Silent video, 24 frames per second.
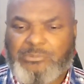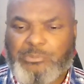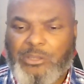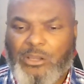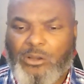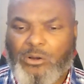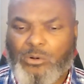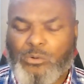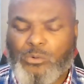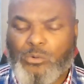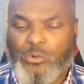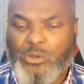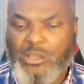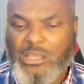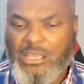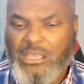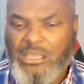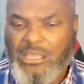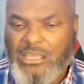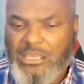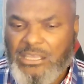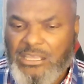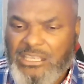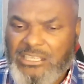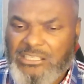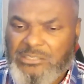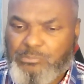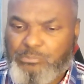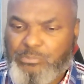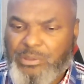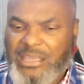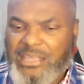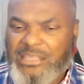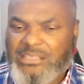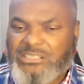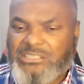Behold, his
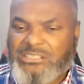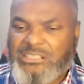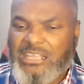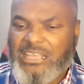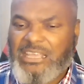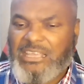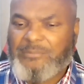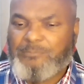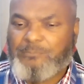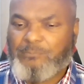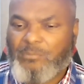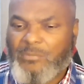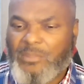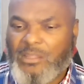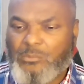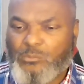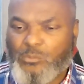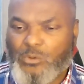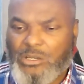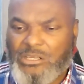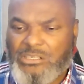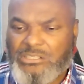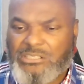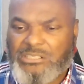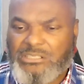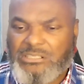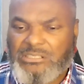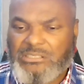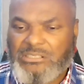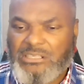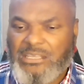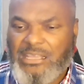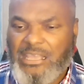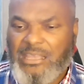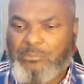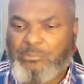bedstead
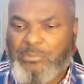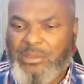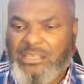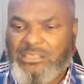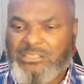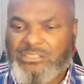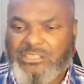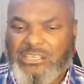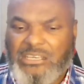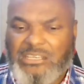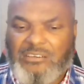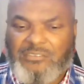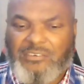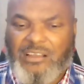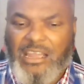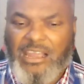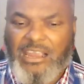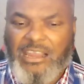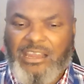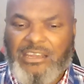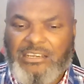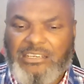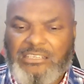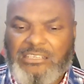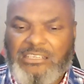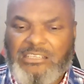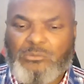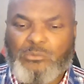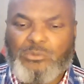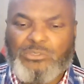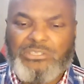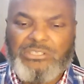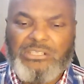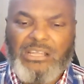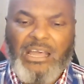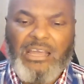was a bedstead of iron, and it
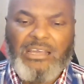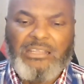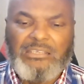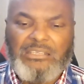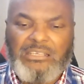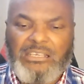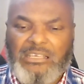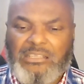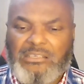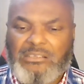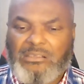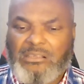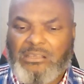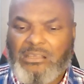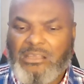was not in